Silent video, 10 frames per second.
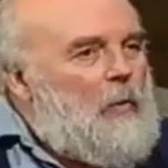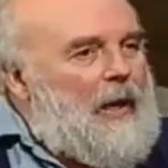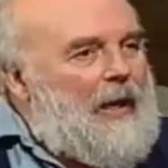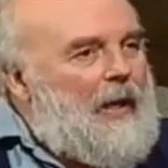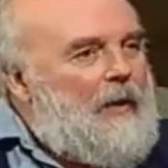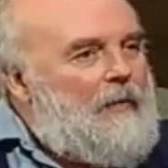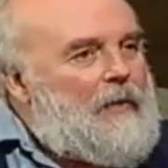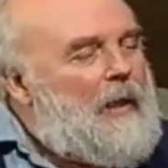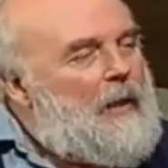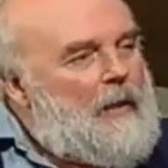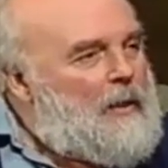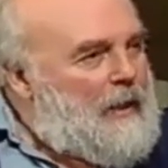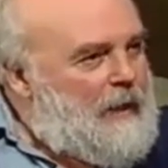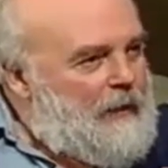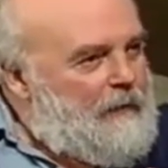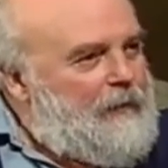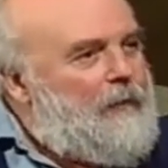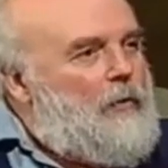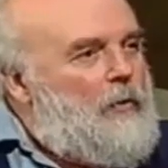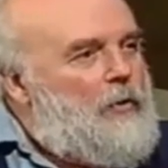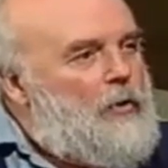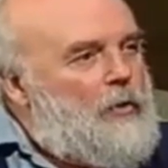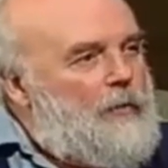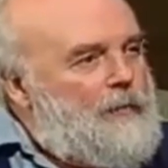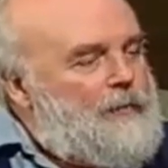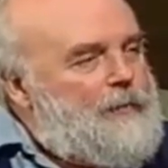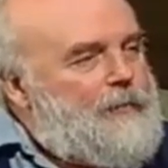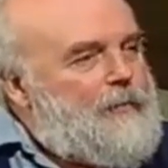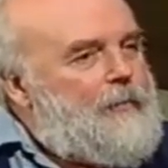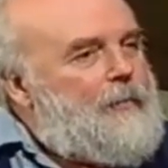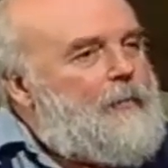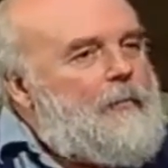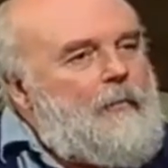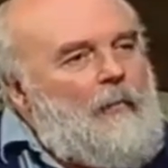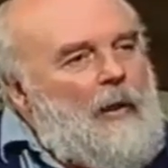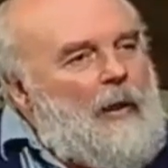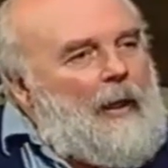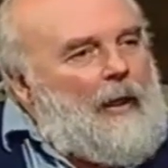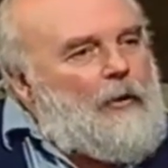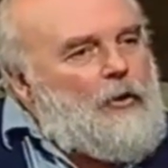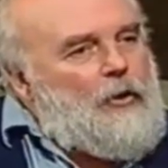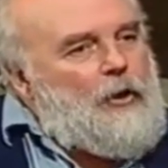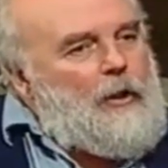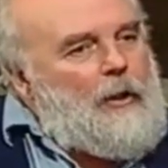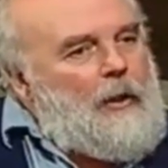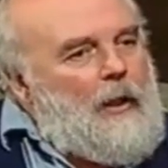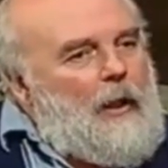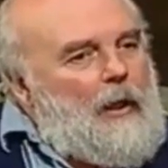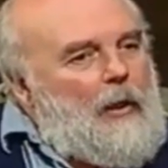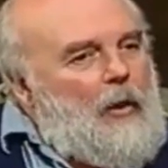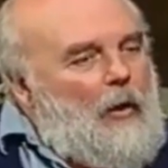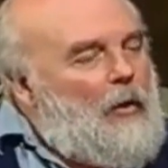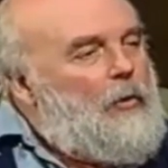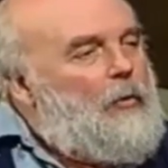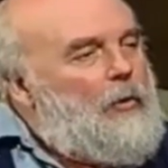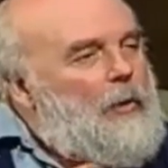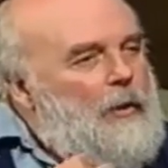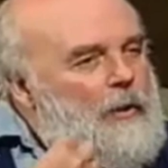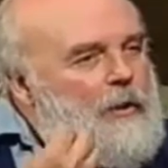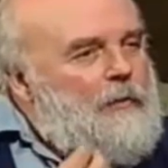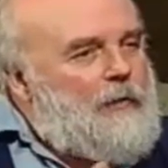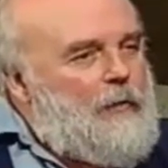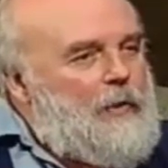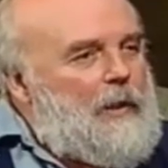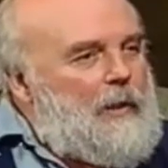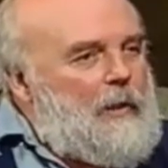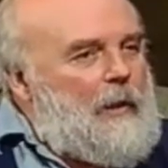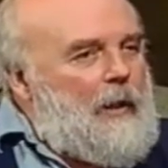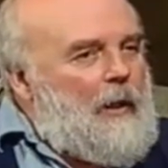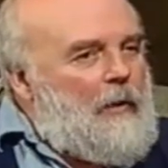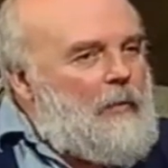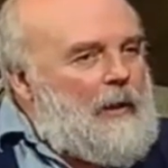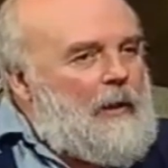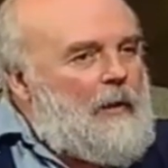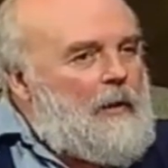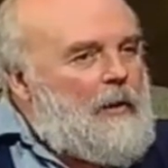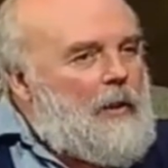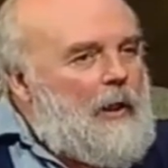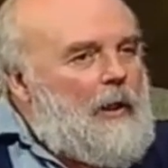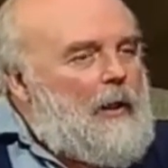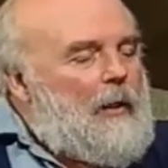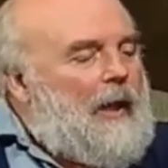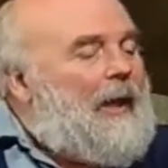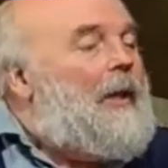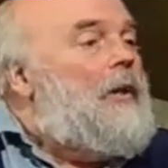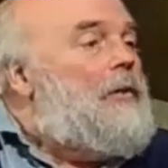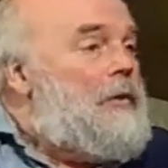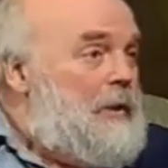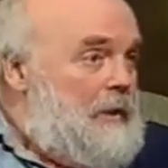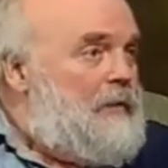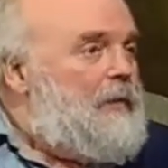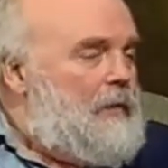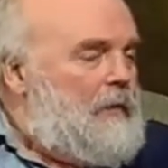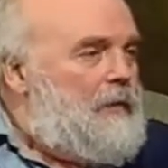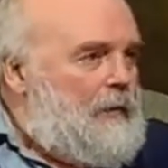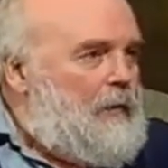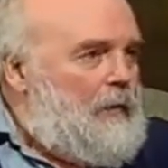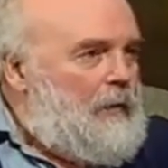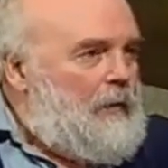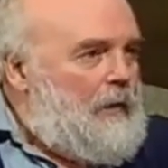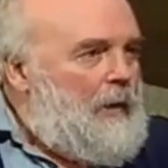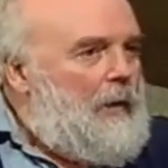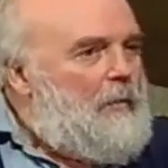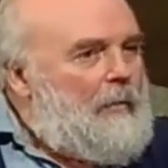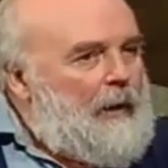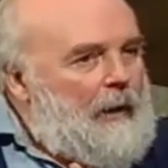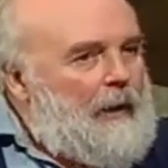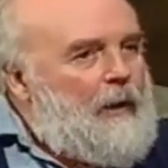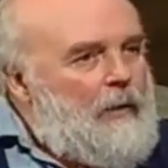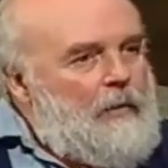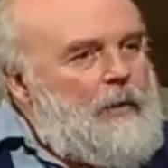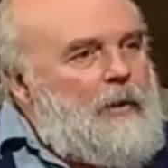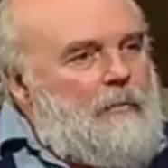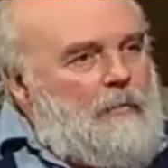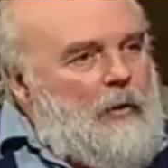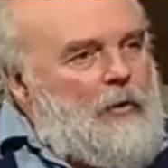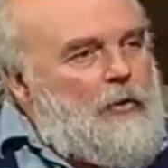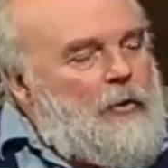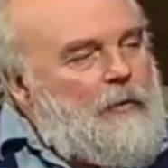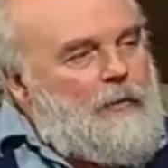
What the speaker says: we have is there's a kind of a fusion, and she can't, this is the first indicator we get that anger is difficult for her. But anger is the emotion of